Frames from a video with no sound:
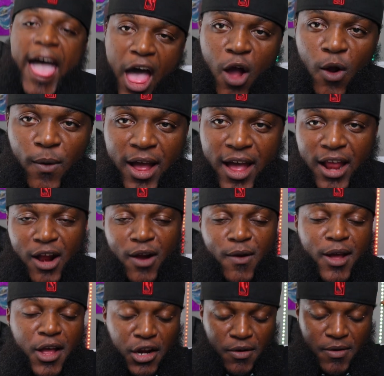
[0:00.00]
All right, all
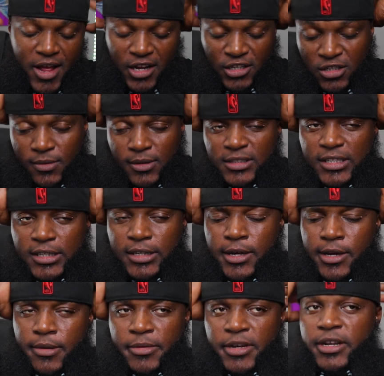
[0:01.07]
right, all right. So what's the
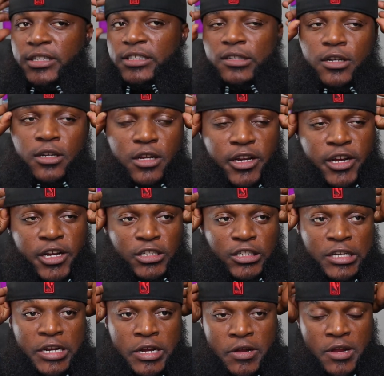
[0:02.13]
damn deal? So look, here's
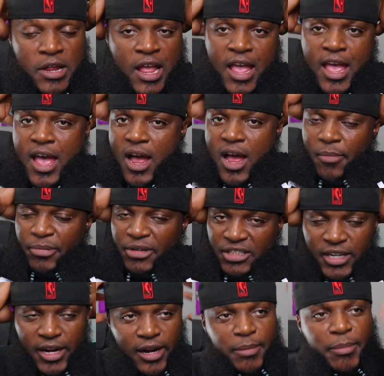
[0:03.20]
the deal. I
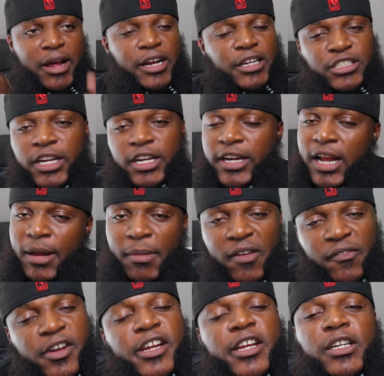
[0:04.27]
appreciate everybody checking out
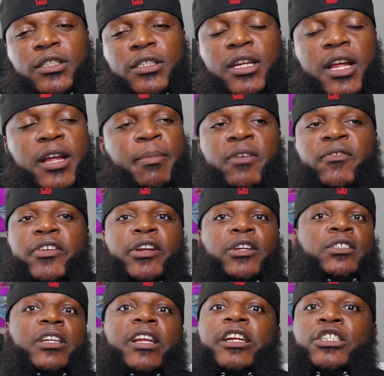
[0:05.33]
my videos today. My
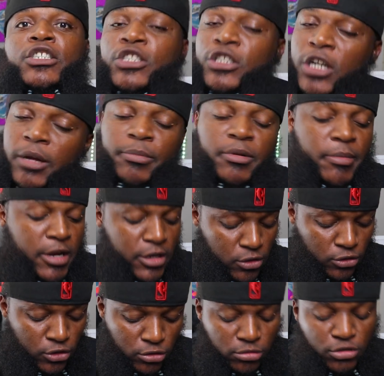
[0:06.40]
videos today is jumping, my
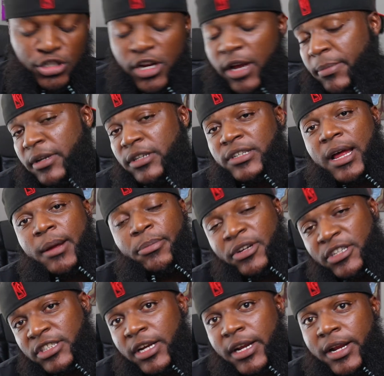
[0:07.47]
YouTube jumping. So I
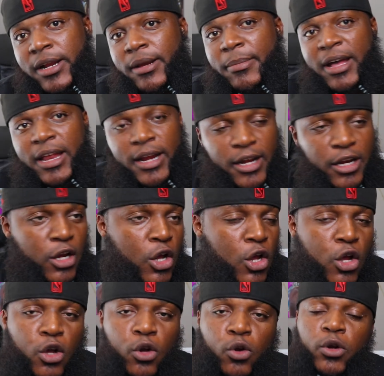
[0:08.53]
appreciate everybody
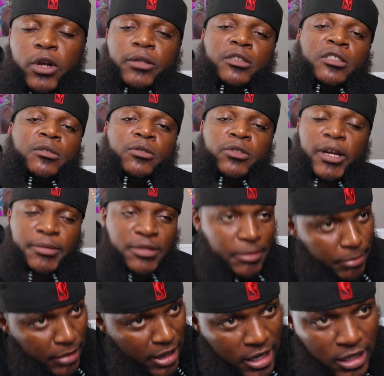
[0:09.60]
who hit the
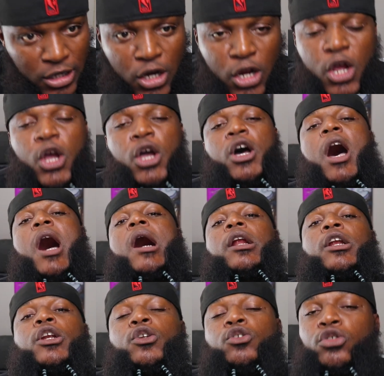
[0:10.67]
subscription button,
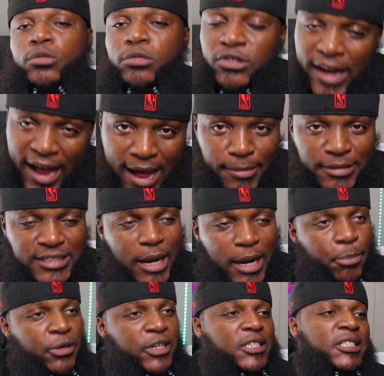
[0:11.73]
all the new subscribers.
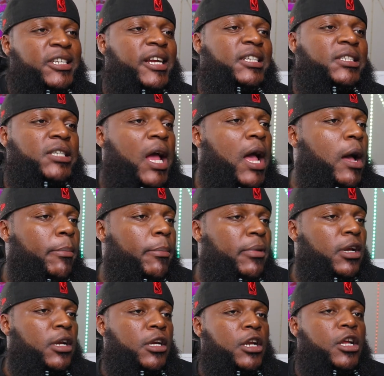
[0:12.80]
I appreciate y'all.
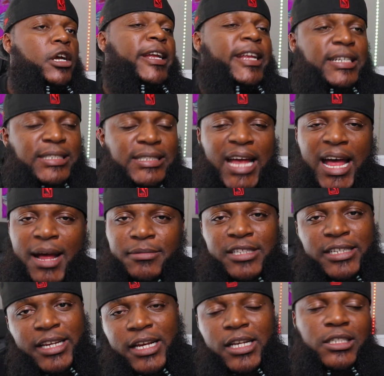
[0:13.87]
But look, it's time
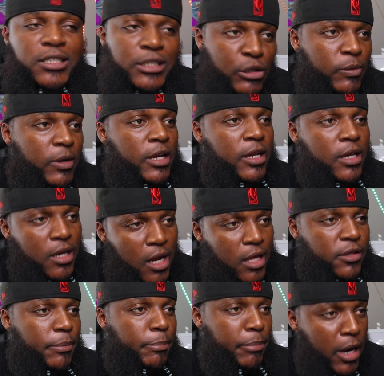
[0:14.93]
to get into
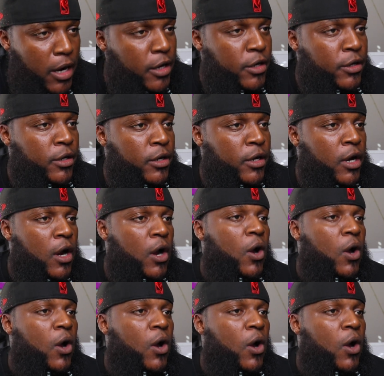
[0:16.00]
another burden.